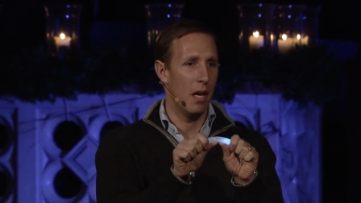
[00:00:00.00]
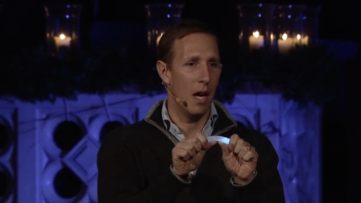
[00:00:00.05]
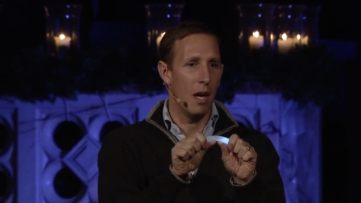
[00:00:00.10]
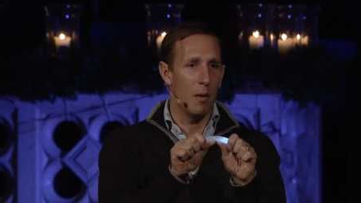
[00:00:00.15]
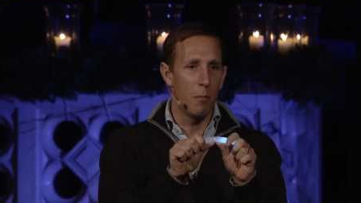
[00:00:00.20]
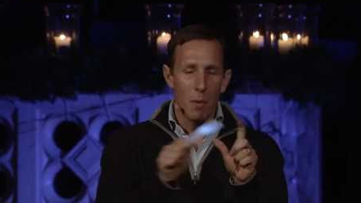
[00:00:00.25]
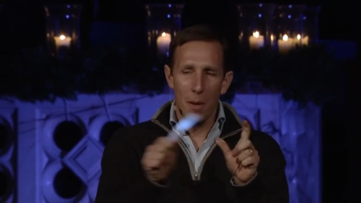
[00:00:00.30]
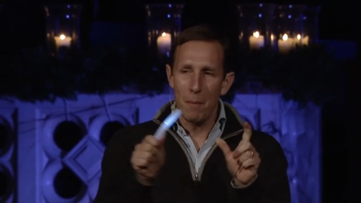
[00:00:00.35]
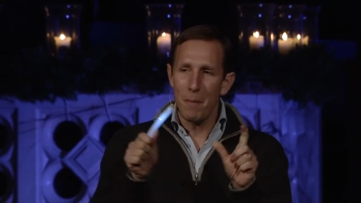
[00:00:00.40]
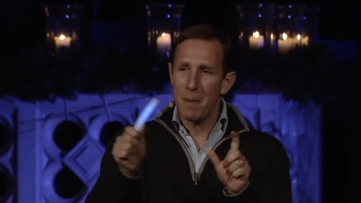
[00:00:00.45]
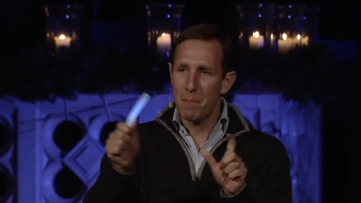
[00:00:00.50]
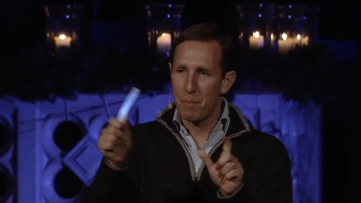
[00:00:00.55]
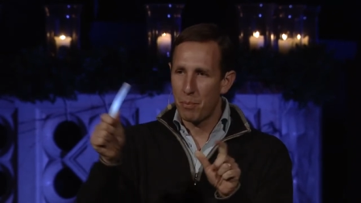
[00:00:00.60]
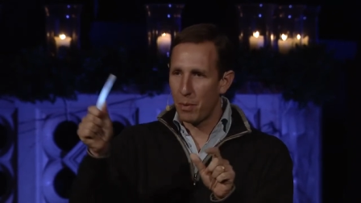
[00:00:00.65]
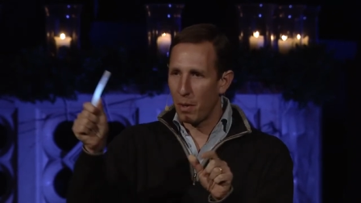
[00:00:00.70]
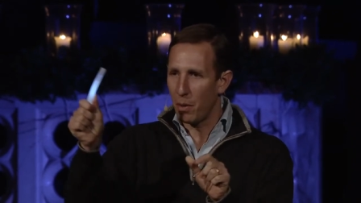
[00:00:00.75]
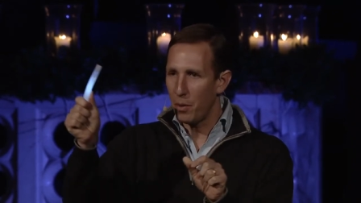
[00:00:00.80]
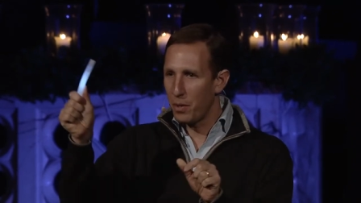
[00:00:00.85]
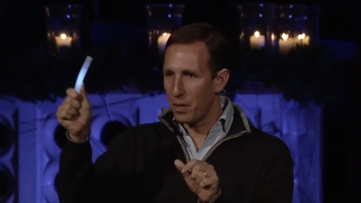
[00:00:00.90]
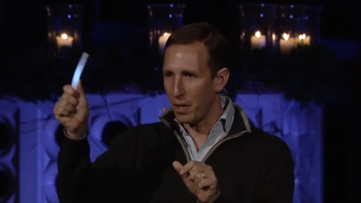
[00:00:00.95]
And when we're
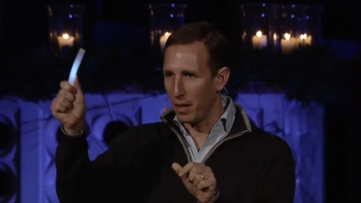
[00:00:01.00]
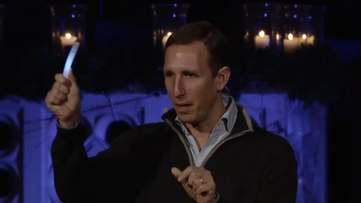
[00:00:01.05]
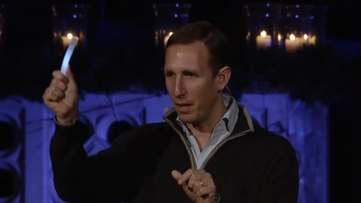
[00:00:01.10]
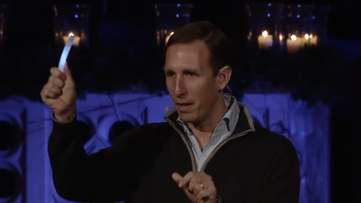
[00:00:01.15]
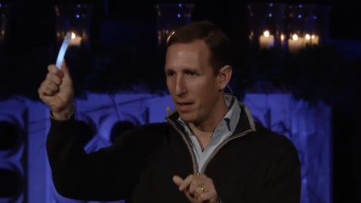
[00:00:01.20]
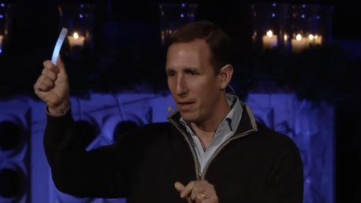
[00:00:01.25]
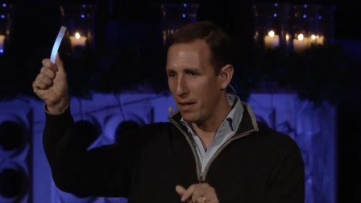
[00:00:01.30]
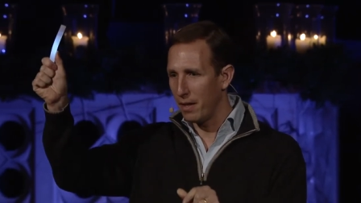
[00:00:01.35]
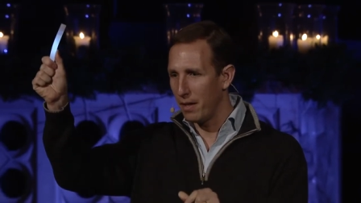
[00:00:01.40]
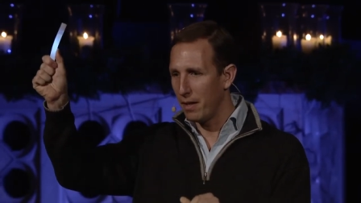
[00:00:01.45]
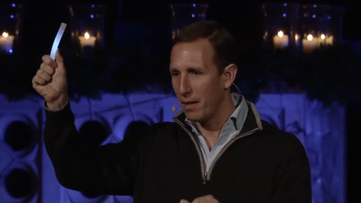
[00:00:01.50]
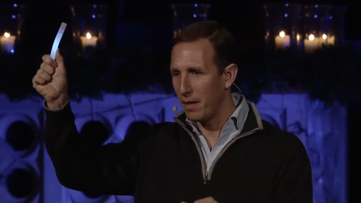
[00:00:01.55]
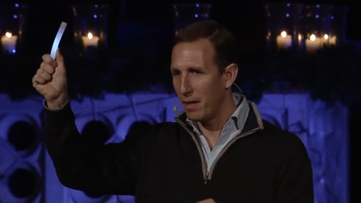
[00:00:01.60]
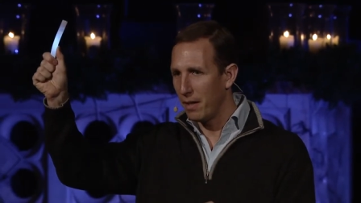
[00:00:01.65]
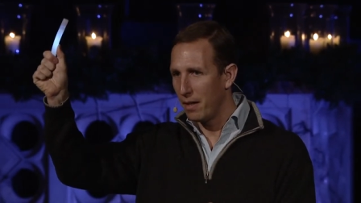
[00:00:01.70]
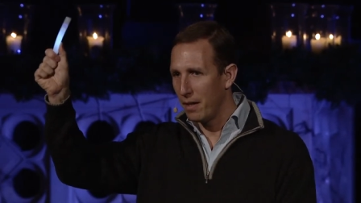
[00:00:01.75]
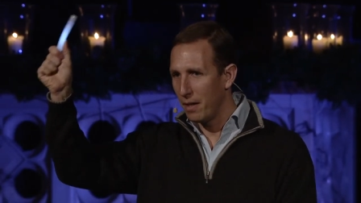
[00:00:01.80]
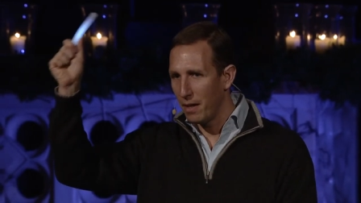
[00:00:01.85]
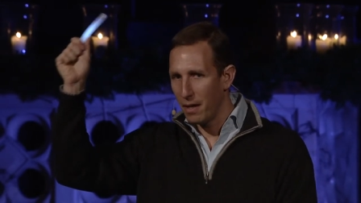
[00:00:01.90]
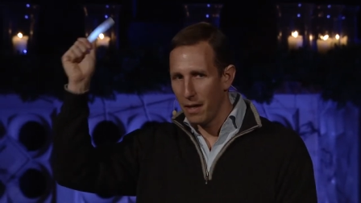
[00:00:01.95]
broken,
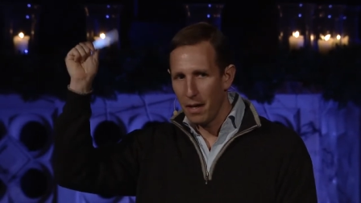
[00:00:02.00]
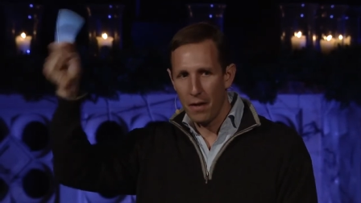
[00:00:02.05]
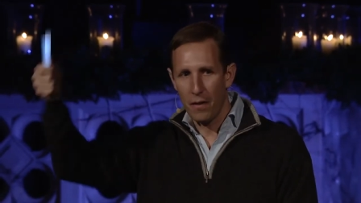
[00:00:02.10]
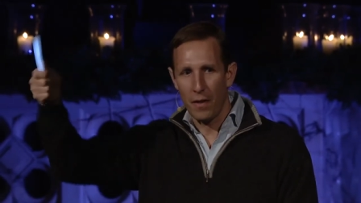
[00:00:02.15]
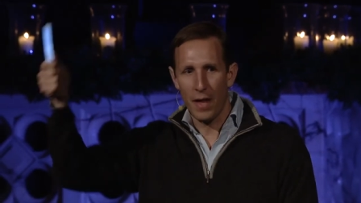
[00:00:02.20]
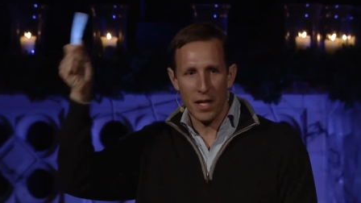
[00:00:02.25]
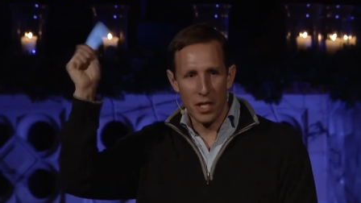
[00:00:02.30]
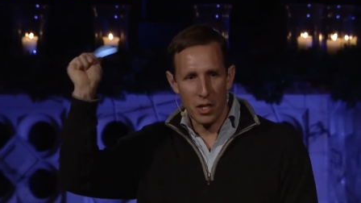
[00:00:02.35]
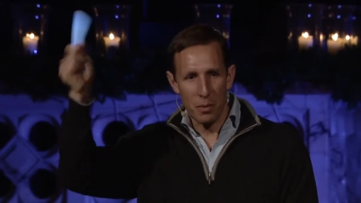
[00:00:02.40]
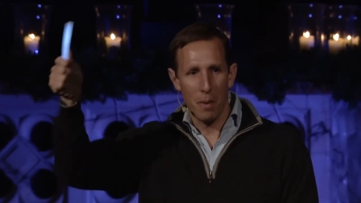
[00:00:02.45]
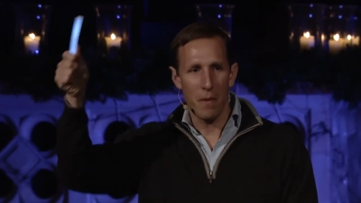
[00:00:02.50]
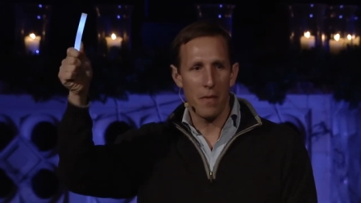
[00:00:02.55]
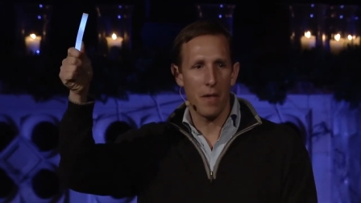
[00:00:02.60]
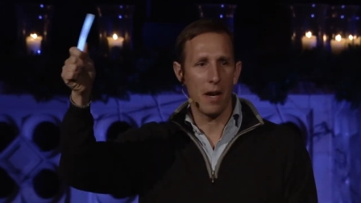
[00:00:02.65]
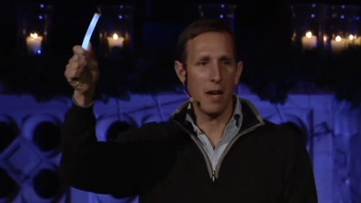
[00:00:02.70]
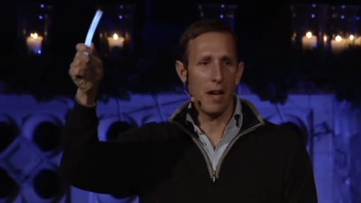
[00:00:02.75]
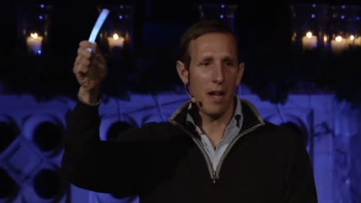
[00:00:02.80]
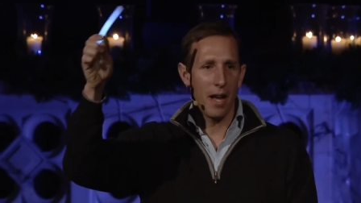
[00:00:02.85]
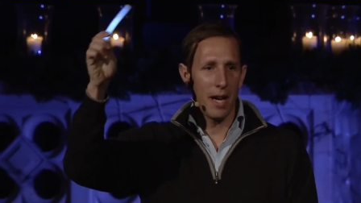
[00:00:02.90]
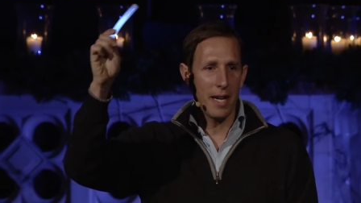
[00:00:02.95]
that's when the
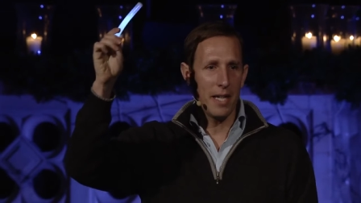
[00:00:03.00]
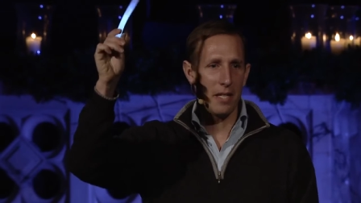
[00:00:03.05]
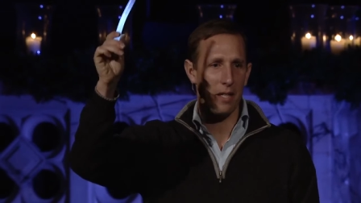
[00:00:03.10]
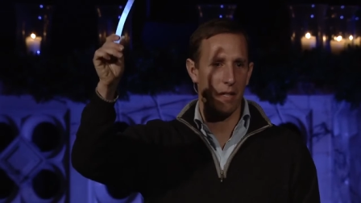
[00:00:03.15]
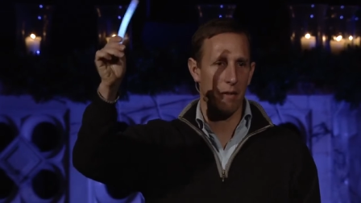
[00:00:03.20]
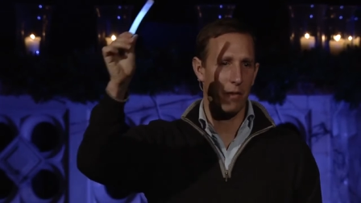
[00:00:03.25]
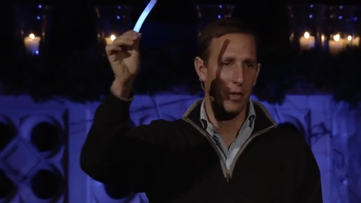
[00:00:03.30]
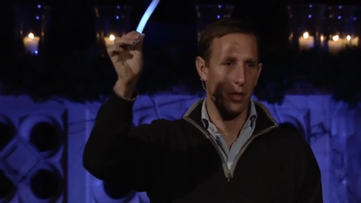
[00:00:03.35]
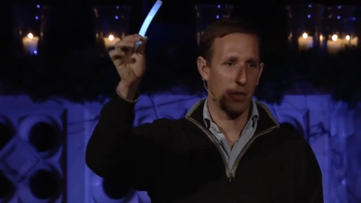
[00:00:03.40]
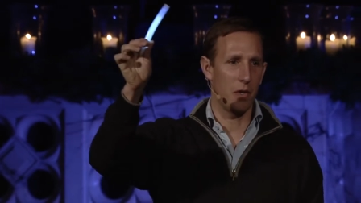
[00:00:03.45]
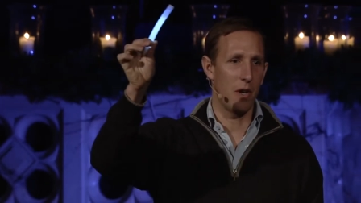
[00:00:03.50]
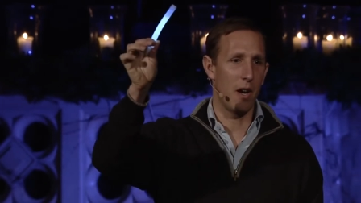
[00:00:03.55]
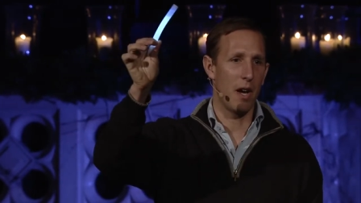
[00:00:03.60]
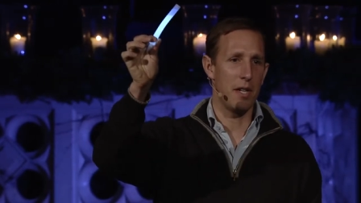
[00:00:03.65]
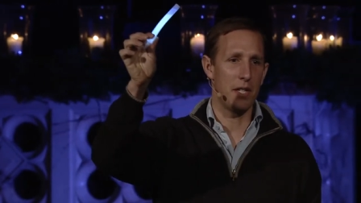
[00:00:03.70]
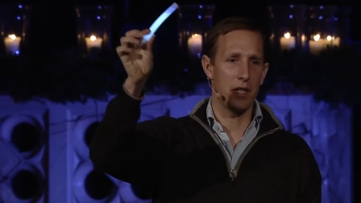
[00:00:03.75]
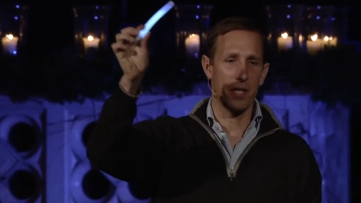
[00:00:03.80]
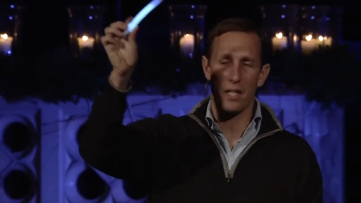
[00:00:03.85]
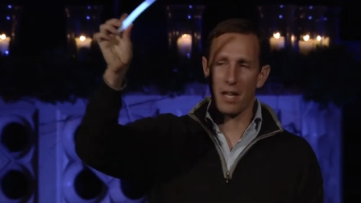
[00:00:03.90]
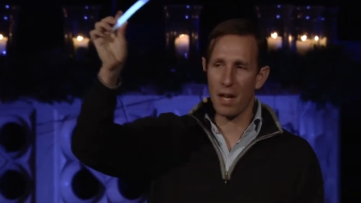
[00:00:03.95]
light of
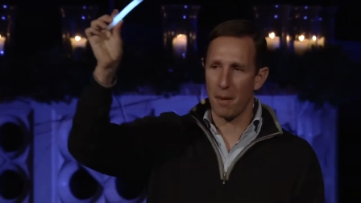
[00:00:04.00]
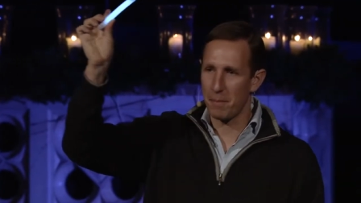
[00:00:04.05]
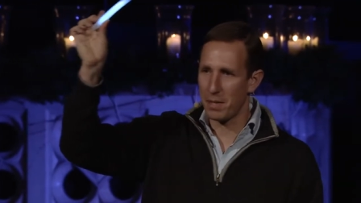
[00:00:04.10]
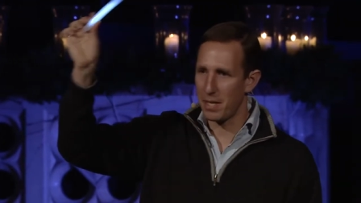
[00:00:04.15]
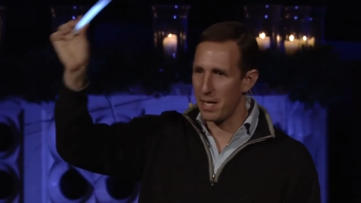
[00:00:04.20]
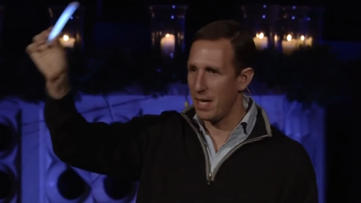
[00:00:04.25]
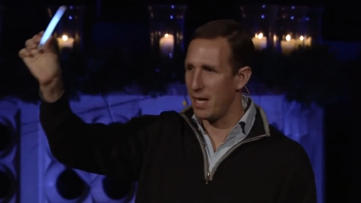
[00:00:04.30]
Christ comes